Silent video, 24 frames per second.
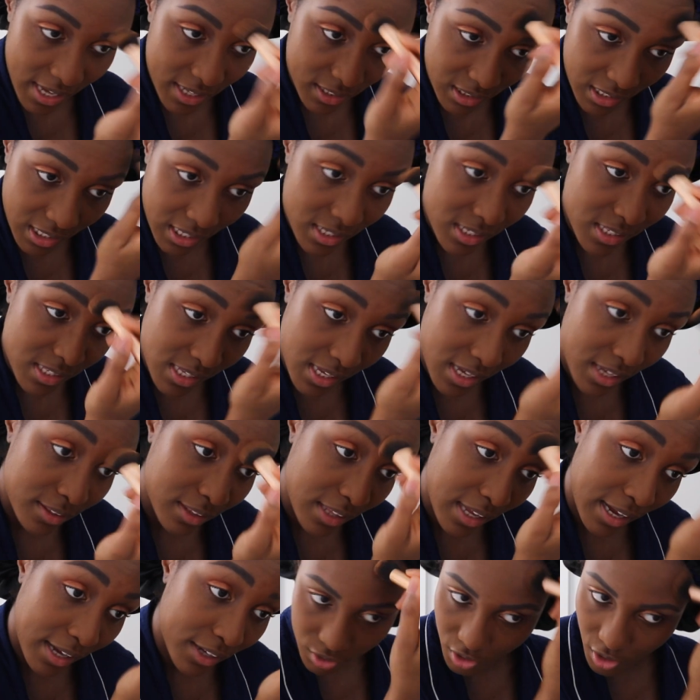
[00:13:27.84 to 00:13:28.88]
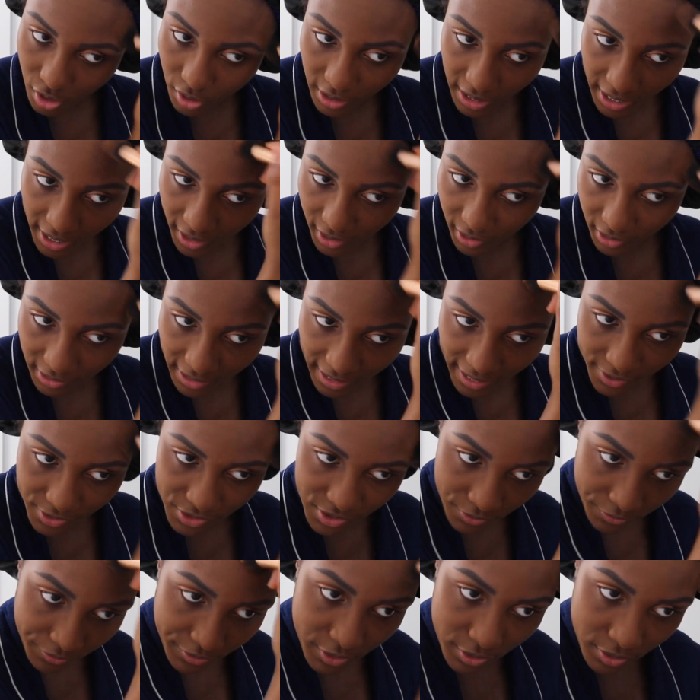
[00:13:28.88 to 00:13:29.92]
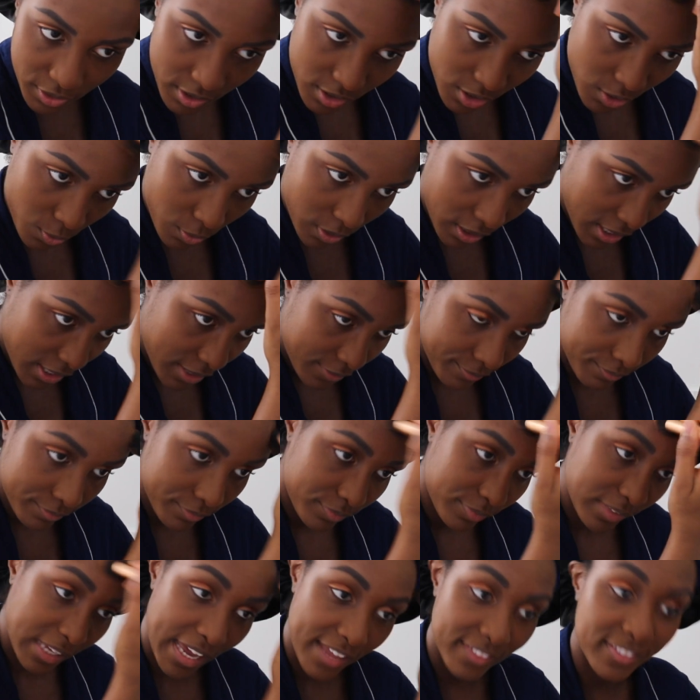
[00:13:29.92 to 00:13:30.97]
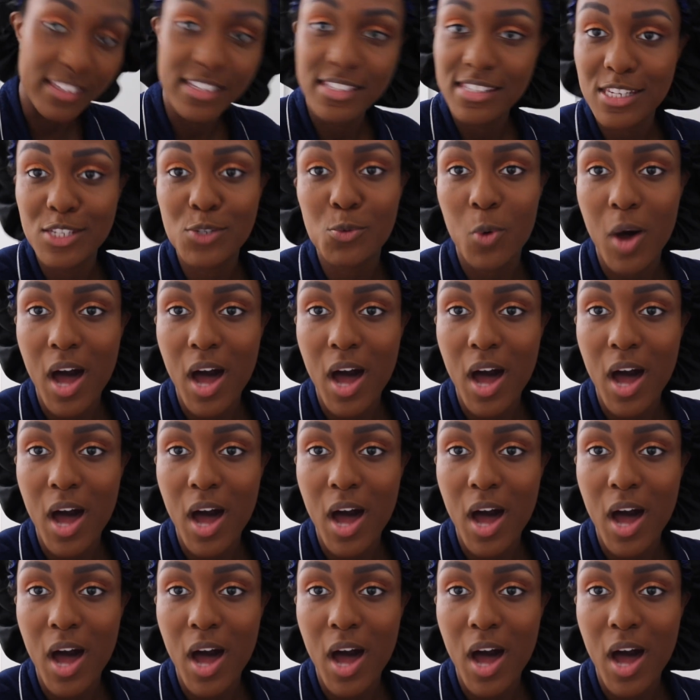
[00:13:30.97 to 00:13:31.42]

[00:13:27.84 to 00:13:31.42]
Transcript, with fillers: and they say that you're not allowed to feel this way and this is